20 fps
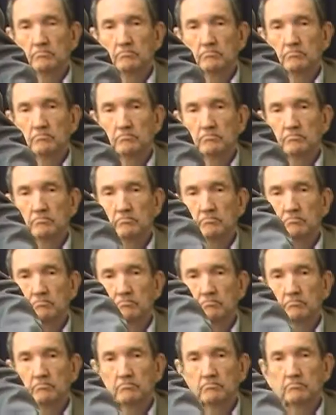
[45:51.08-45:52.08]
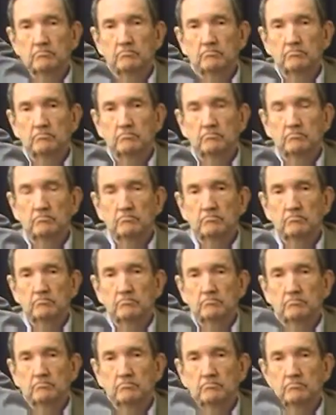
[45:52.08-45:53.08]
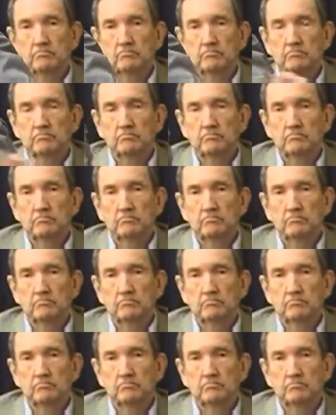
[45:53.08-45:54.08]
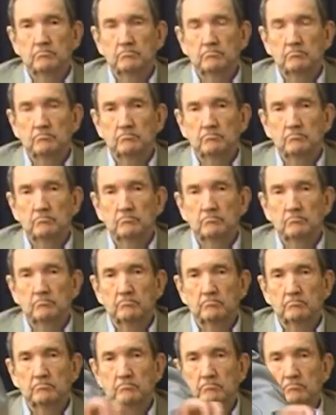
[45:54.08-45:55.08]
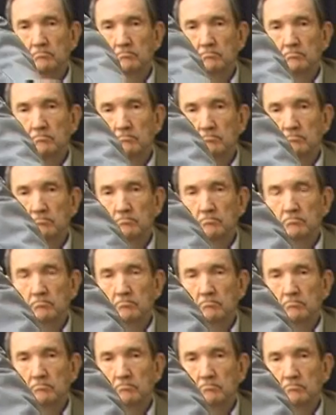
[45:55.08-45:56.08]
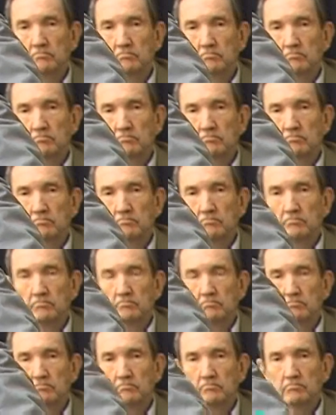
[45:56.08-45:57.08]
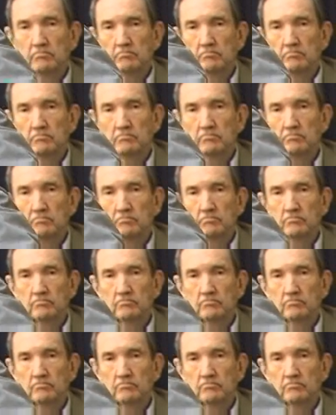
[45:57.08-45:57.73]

(not speaking)